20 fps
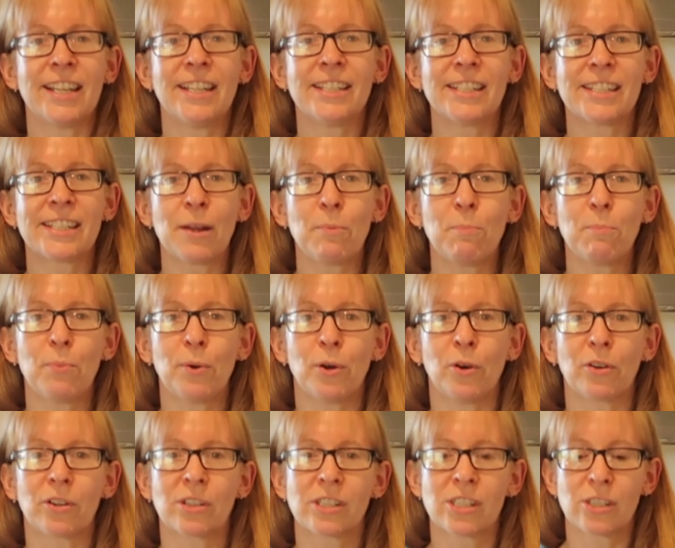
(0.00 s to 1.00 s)
in some
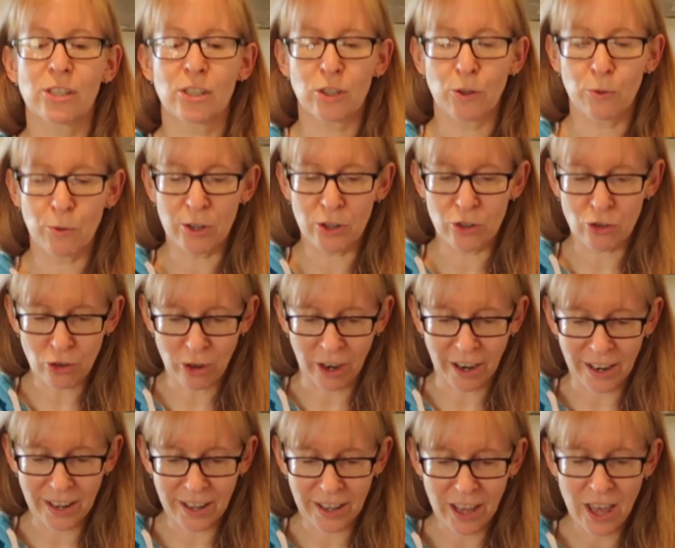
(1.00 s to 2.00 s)
books to a
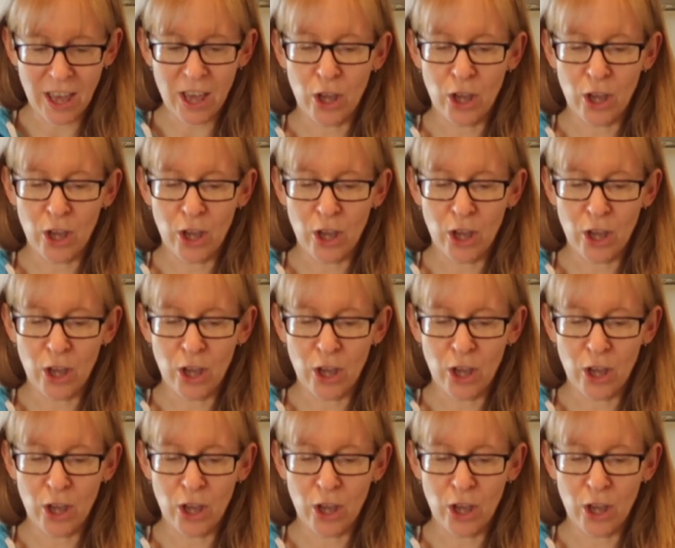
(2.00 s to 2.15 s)
drink